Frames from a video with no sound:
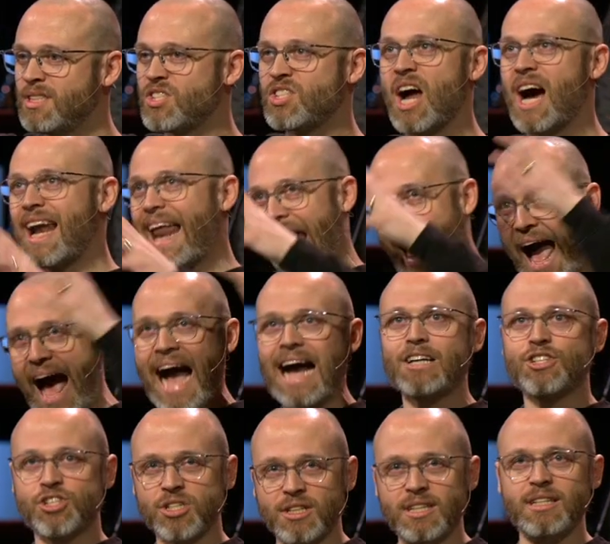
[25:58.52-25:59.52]
It's not
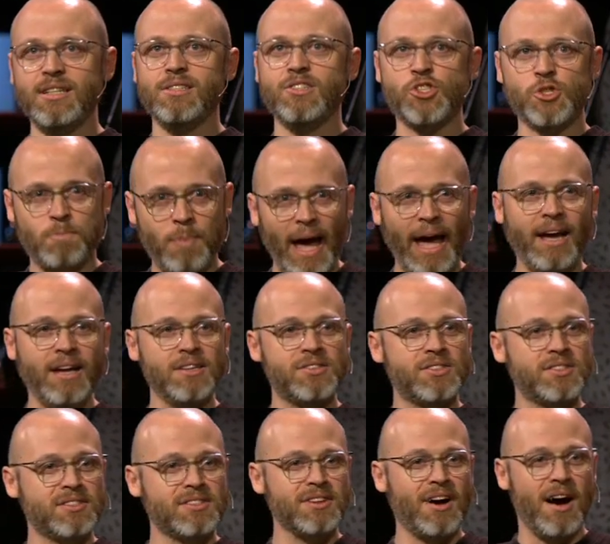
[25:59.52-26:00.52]
actually
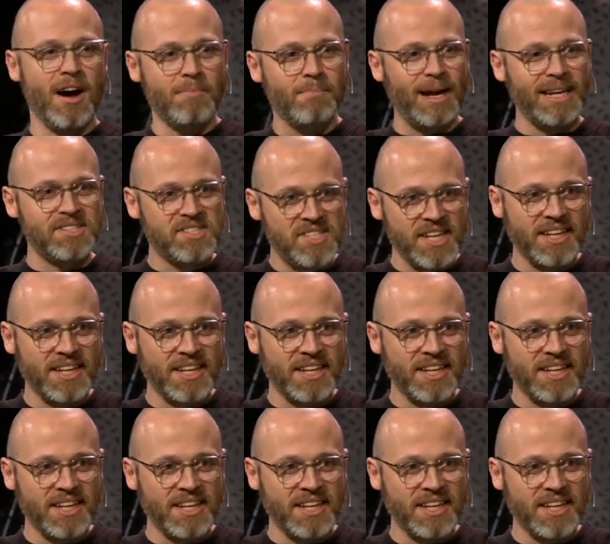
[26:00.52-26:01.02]
space on my